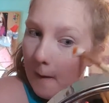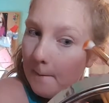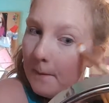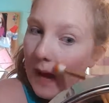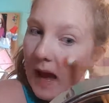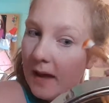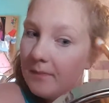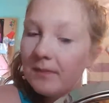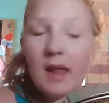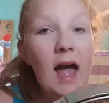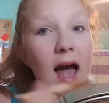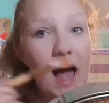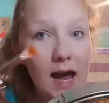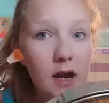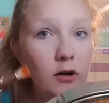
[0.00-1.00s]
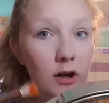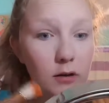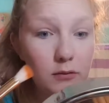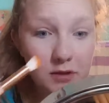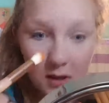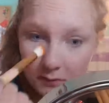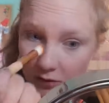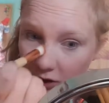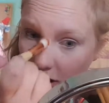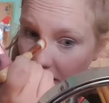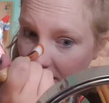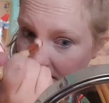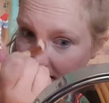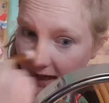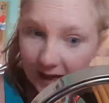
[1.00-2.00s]
but I agree with James
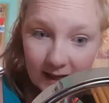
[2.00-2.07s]
Charles.